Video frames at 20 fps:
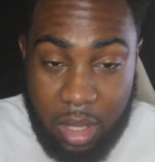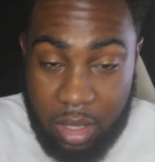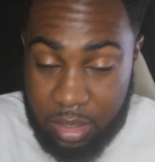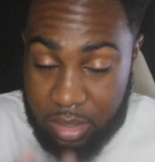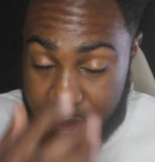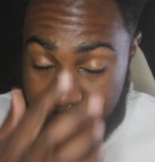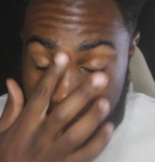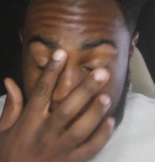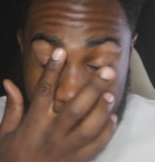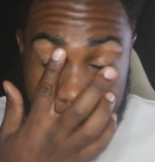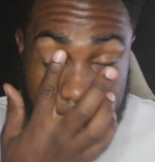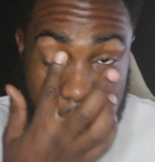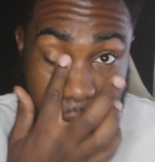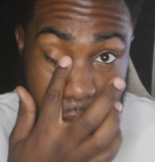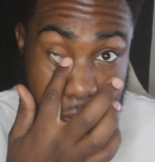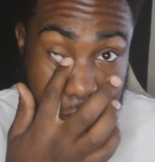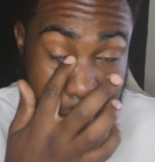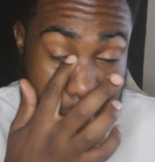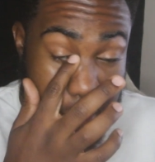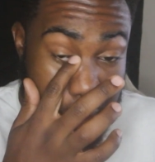all this other
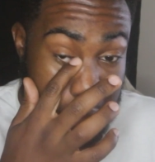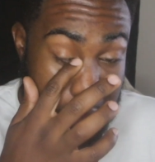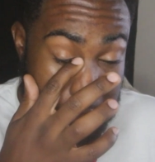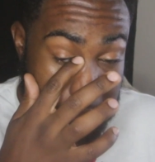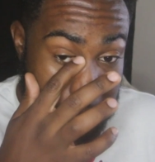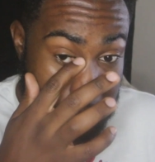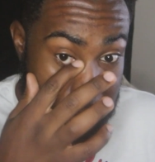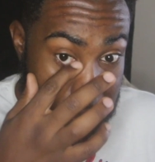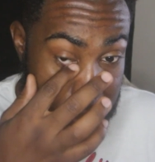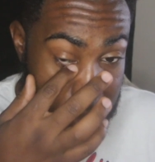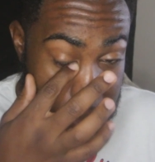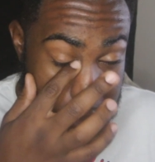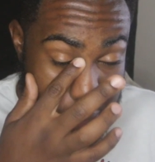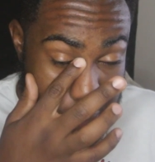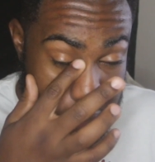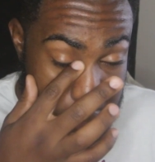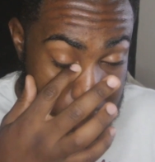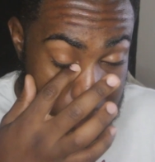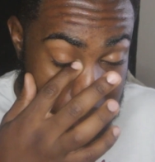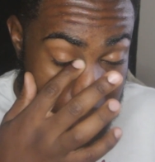stuff like that, man, it's
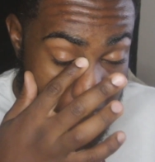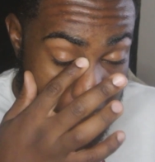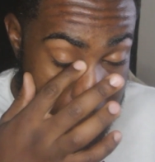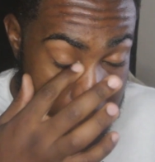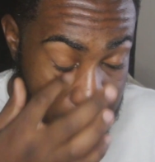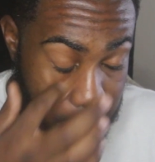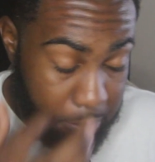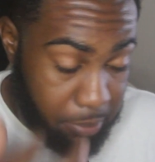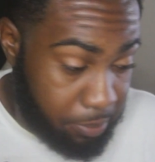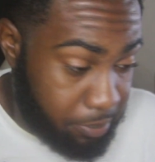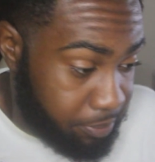just like